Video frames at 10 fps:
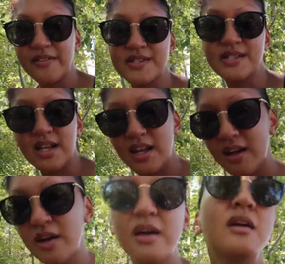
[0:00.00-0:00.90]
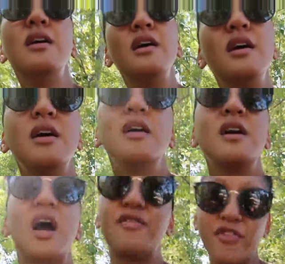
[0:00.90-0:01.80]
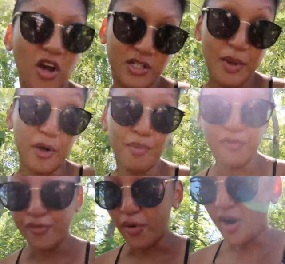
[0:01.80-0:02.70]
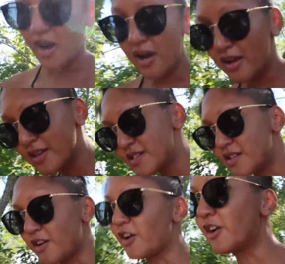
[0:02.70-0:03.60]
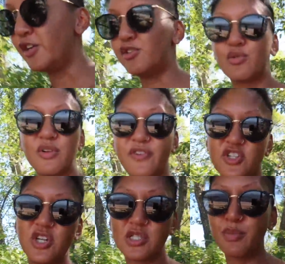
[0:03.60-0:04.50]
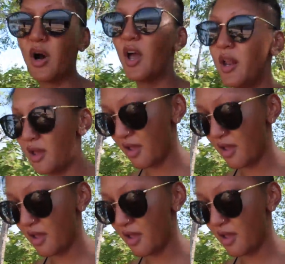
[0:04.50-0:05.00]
the city. I vlogged about it before. It's our usual fishing spot.